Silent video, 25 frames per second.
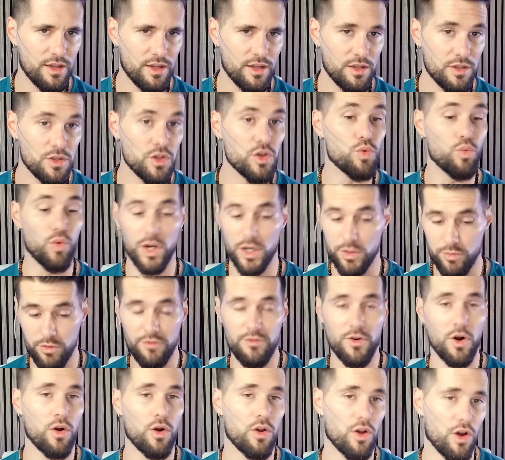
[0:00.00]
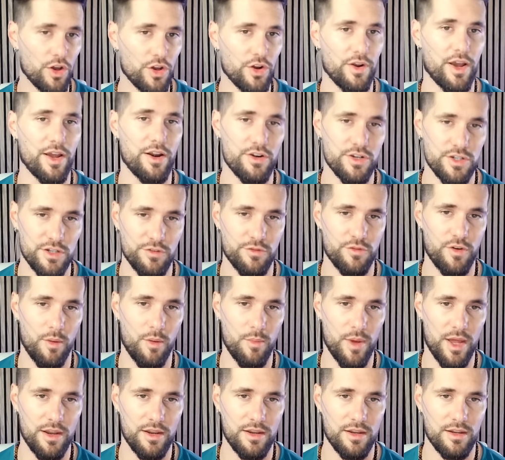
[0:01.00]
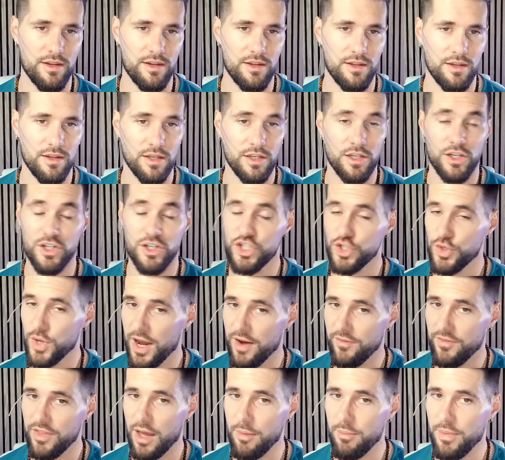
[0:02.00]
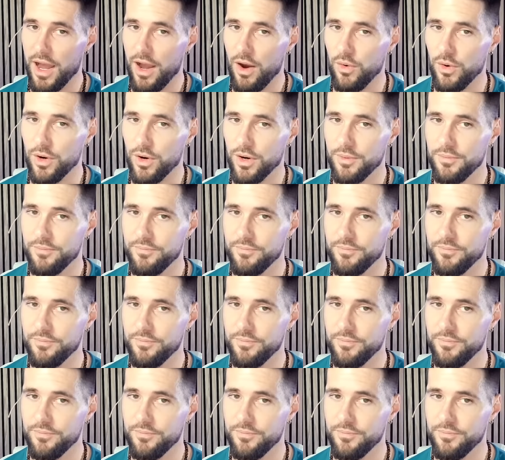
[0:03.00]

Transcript: you would revoke all your energy from it because you have that power.